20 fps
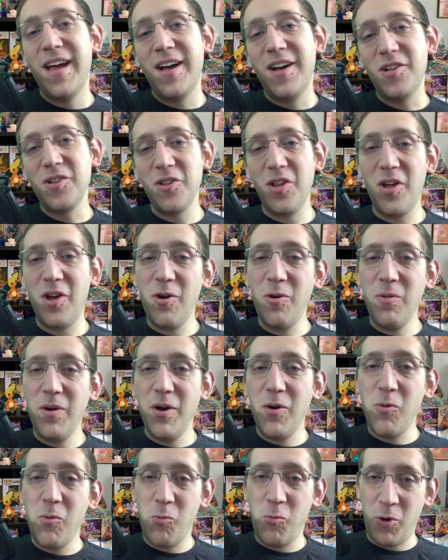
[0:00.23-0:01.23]

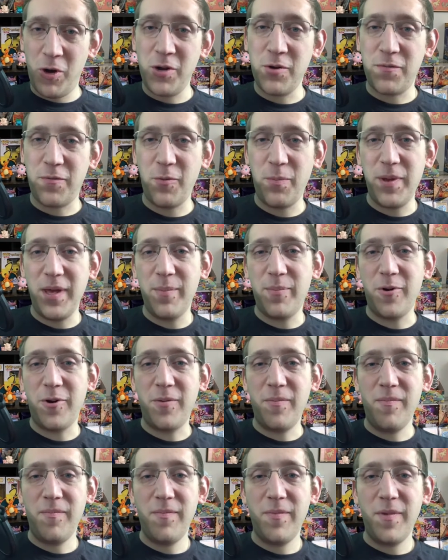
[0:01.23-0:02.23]
Hello, wonderful people.
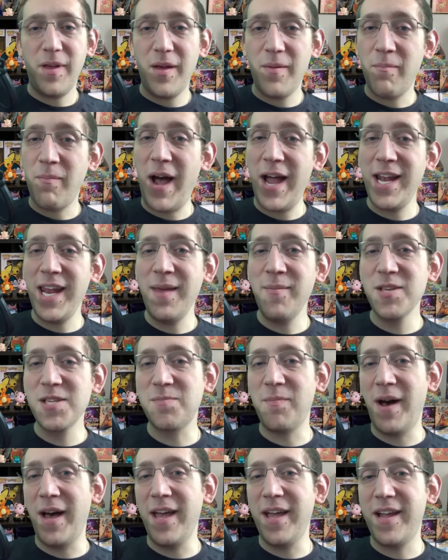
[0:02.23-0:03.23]
My name is
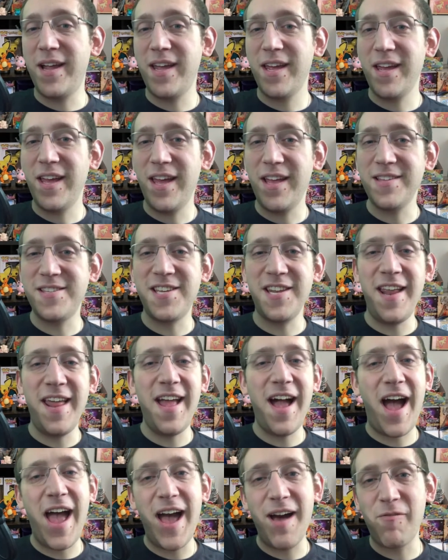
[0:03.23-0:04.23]
Mike, and today
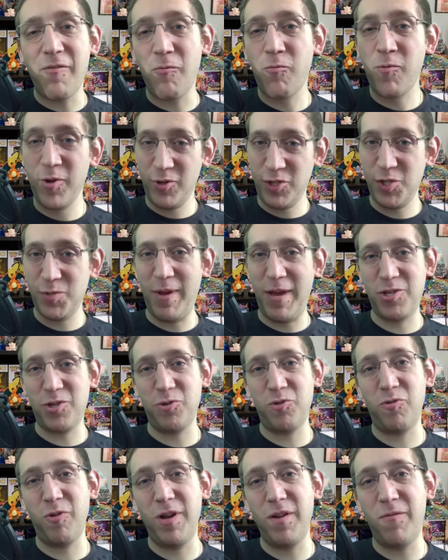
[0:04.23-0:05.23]
I have a real special
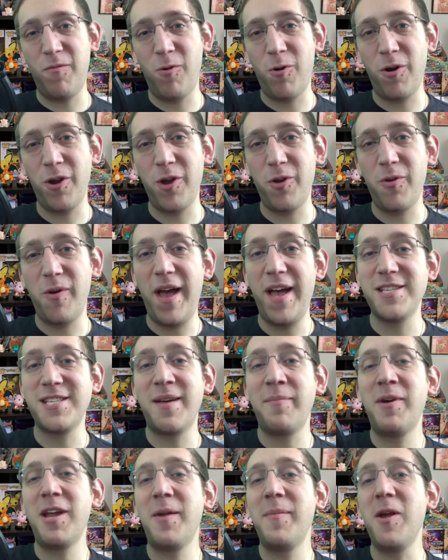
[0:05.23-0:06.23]
treat for you, as
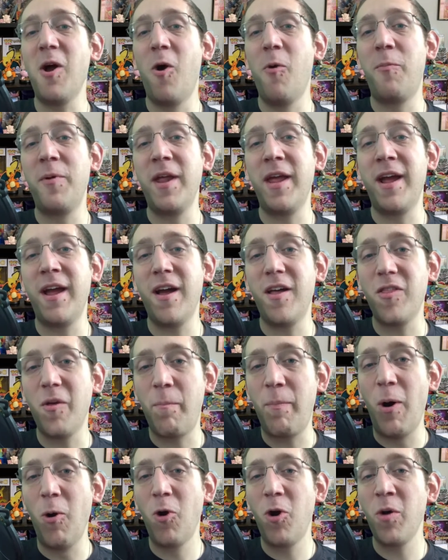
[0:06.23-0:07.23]
I'm going to be opening the
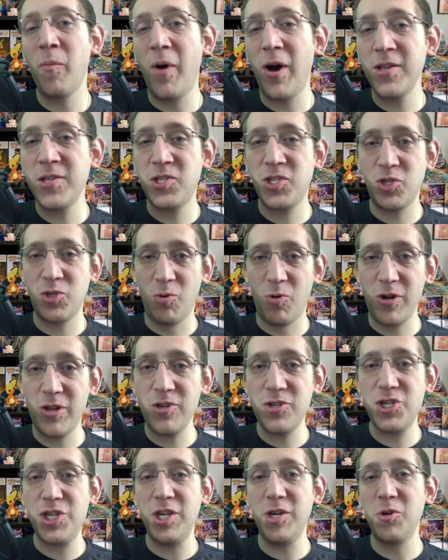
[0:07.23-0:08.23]
Pokemon Sword and
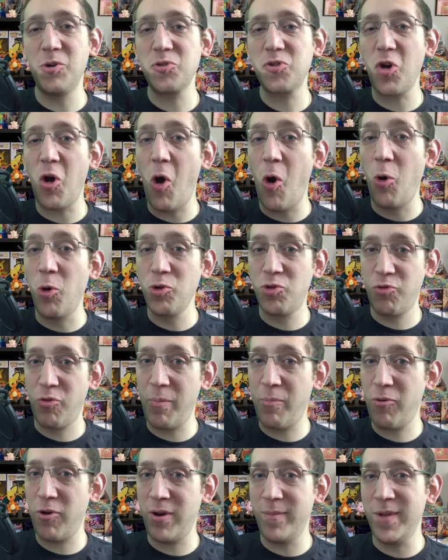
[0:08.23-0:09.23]
Shield Ultra
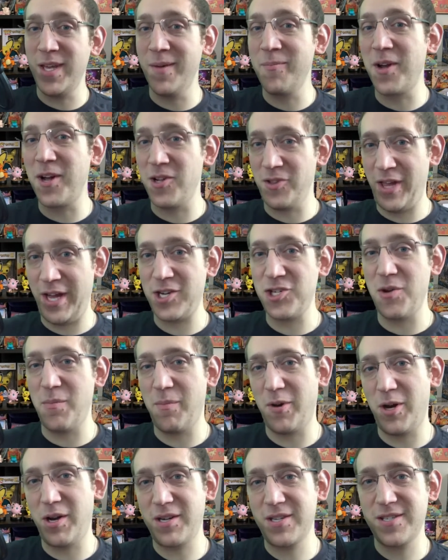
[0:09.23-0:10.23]
Premium Collection
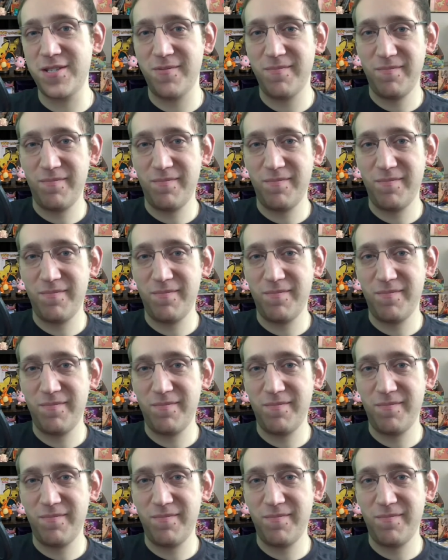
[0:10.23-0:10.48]
Box.